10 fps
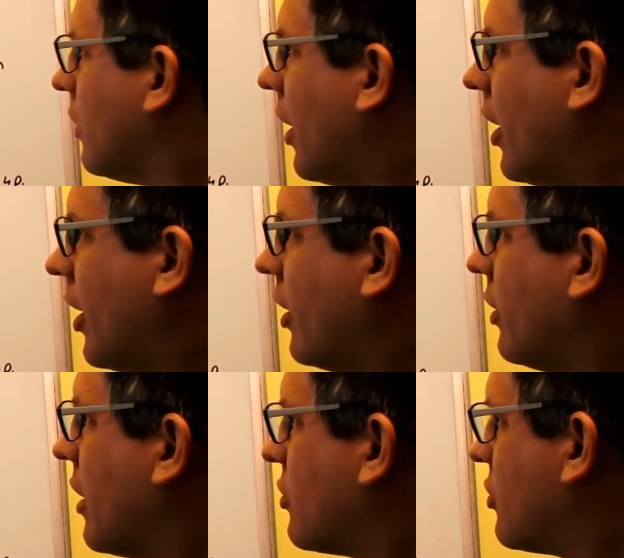Uh,
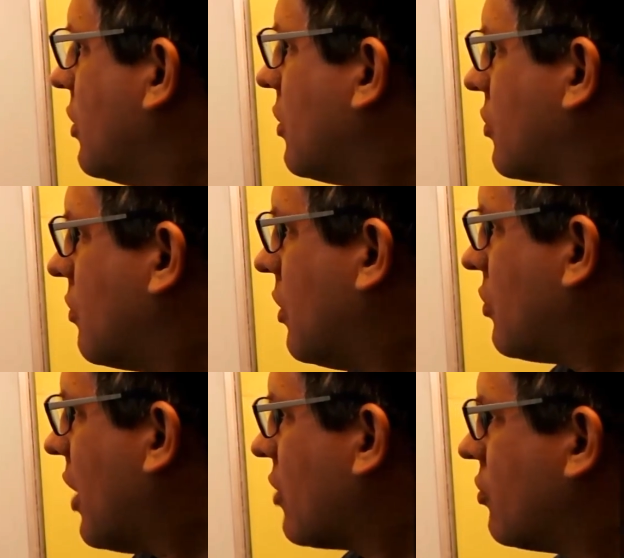that's it's, it's
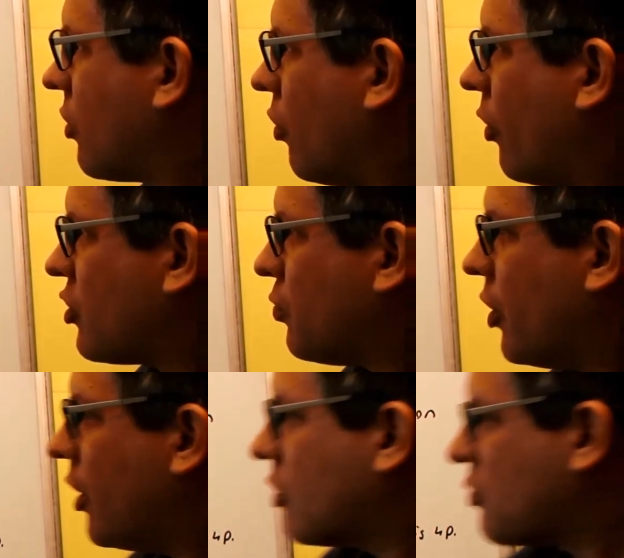attached to a coiled spring and